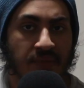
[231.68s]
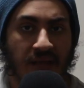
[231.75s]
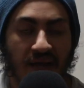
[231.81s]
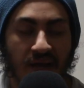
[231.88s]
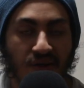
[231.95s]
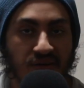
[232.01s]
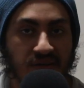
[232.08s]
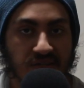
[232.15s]

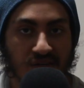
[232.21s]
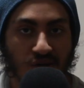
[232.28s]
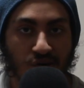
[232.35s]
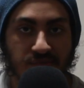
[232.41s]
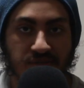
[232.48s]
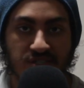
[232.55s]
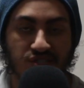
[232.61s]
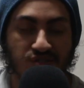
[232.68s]
I got this
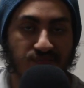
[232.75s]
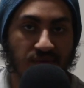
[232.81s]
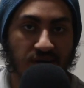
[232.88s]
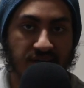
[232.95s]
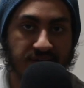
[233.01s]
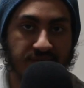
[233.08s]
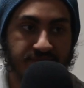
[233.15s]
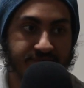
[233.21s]
accommodation
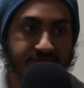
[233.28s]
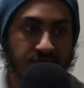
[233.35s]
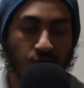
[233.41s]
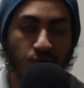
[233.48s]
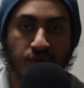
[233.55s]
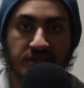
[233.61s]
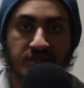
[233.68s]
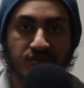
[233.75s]
by
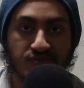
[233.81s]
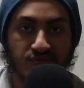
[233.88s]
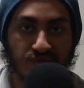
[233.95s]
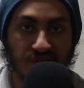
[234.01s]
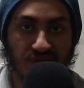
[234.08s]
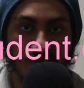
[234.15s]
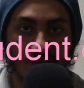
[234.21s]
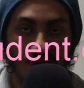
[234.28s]
going to
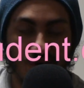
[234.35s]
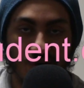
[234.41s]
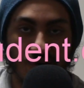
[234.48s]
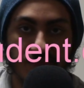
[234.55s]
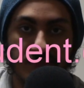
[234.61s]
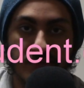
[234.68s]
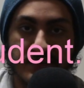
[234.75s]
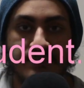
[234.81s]

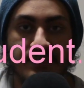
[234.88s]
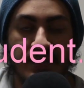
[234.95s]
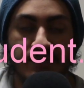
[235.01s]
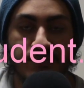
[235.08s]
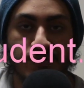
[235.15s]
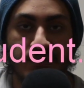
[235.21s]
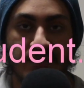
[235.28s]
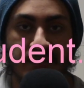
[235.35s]
student.com and
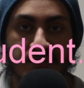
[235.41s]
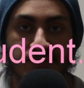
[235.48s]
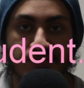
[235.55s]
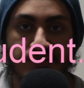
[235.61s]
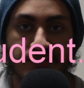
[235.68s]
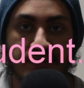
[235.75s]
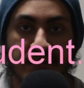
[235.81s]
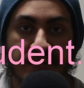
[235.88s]
booking it
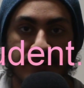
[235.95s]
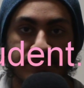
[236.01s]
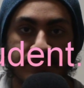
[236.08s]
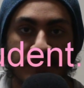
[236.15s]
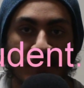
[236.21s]
through there.